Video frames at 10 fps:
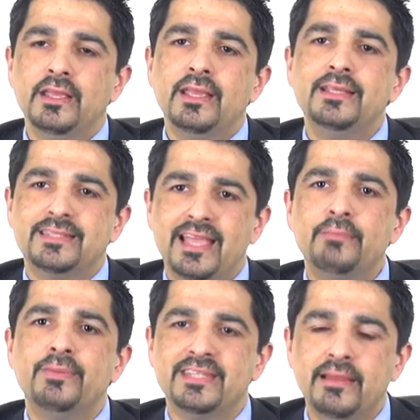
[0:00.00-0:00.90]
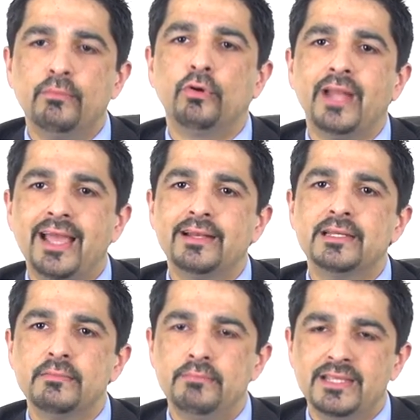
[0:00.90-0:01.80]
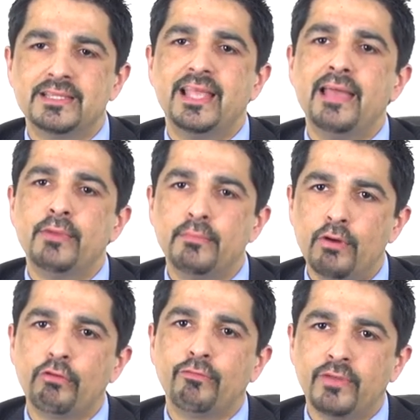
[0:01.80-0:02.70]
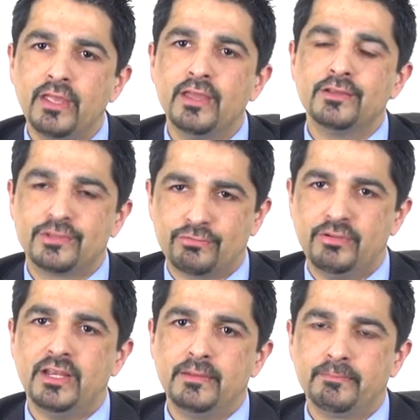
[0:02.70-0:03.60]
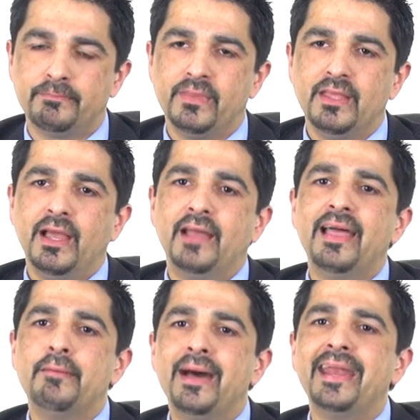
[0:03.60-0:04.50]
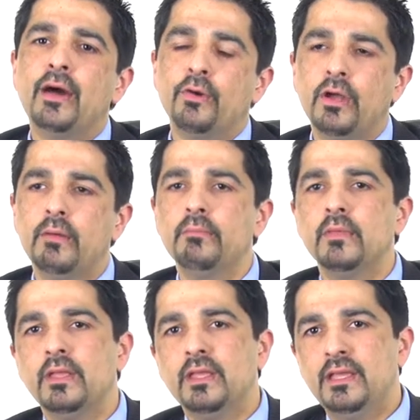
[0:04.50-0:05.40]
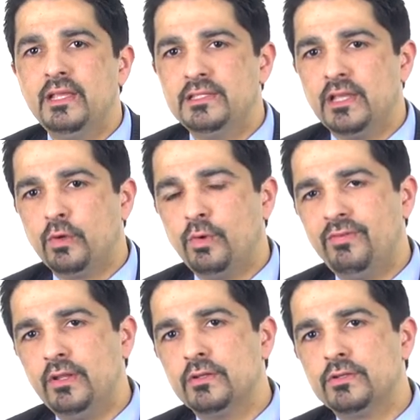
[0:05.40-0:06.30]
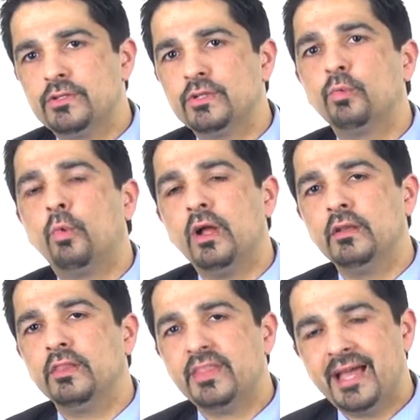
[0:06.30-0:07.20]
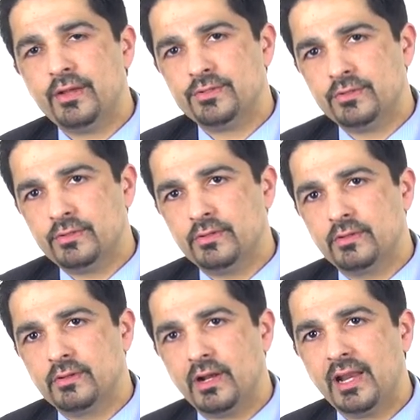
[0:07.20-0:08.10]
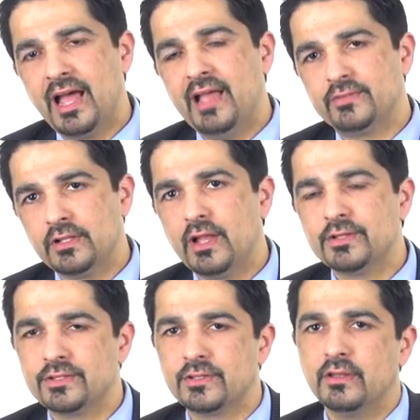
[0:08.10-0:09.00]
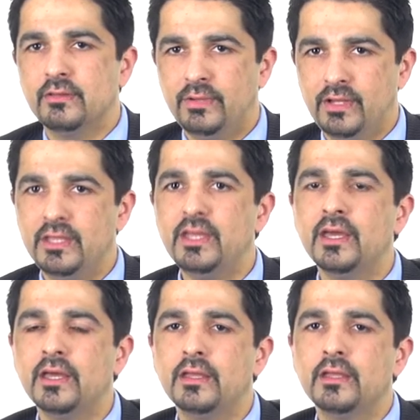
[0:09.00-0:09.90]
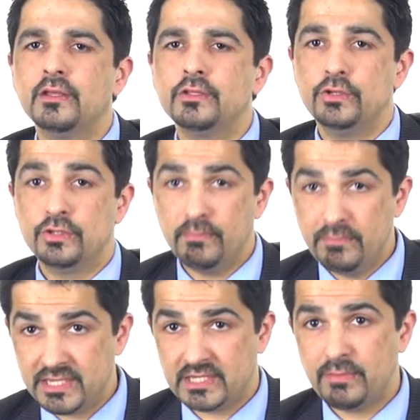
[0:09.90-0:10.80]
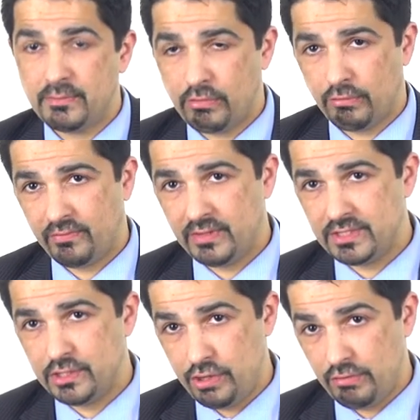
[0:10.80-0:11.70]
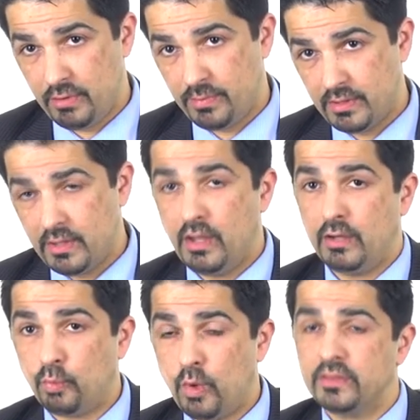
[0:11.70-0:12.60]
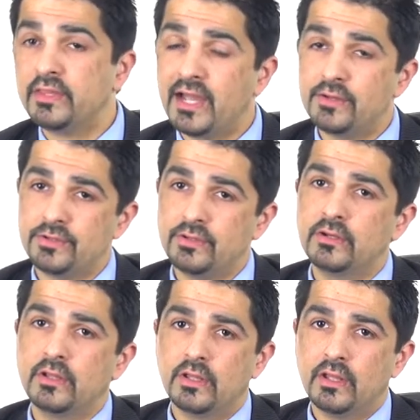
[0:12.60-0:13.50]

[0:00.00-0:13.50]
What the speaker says: is 10% more likely to miss their mammography screen. And that bad outcome is equivalent to 1,000 lives lost per year due to missed mammographies in Europe and 1,000